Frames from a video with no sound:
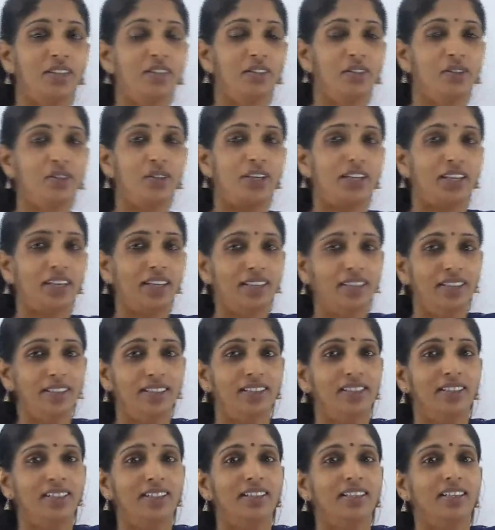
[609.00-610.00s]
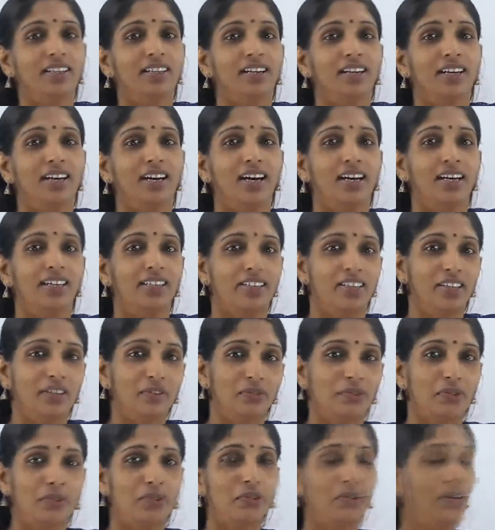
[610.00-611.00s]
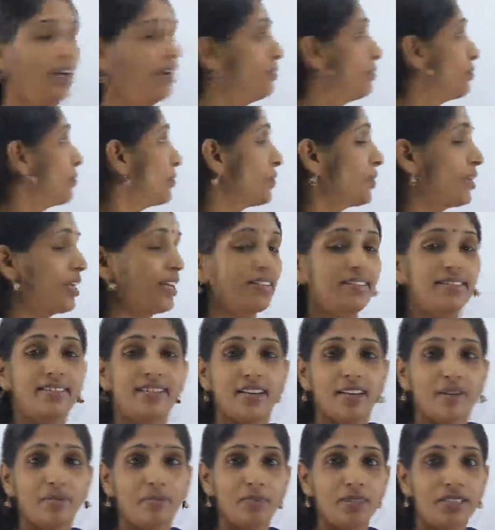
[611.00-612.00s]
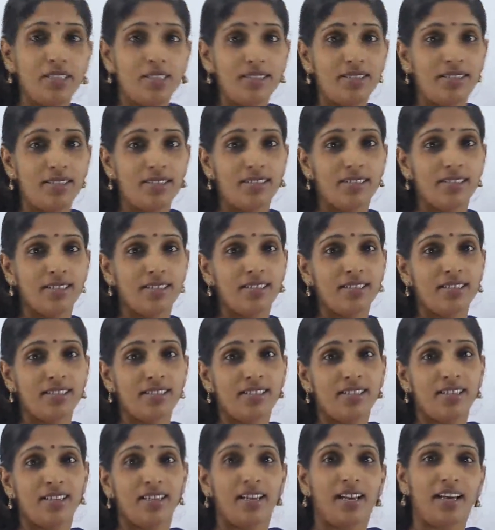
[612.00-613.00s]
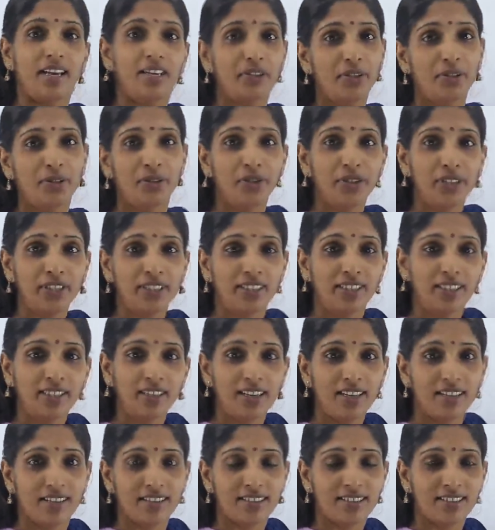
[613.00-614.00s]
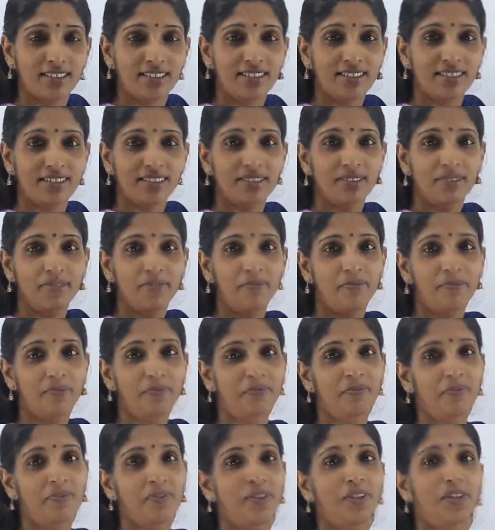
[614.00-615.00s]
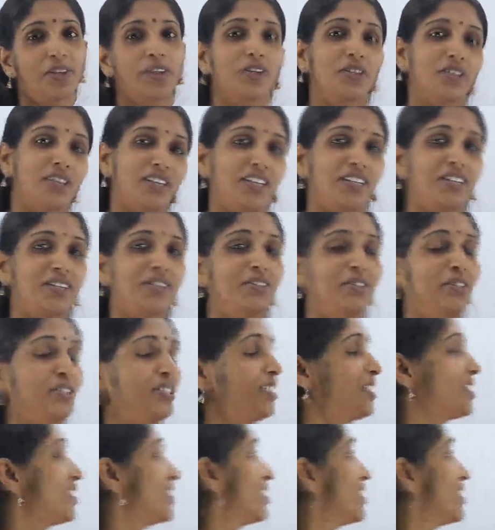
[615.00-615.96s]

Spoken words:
Okay. I'll give you a few examples. Can you do it in the class? Okay, good.